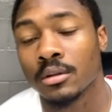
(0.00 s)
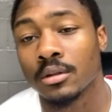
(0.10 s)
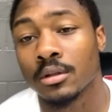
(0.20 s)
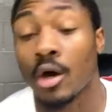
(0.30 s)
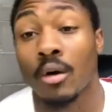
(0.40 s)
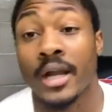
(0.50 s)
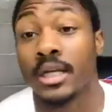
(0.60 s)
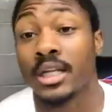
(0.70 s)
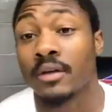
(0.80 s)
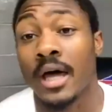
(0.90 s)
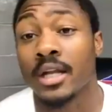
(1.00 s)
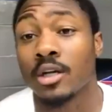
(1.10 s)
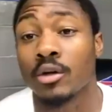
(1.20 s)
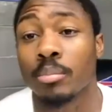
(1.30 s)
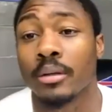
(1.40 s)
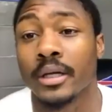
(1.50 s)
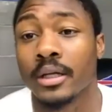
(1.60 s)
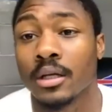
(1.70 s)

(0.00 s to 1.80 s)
No, I didn't. Even, I didn't know the play.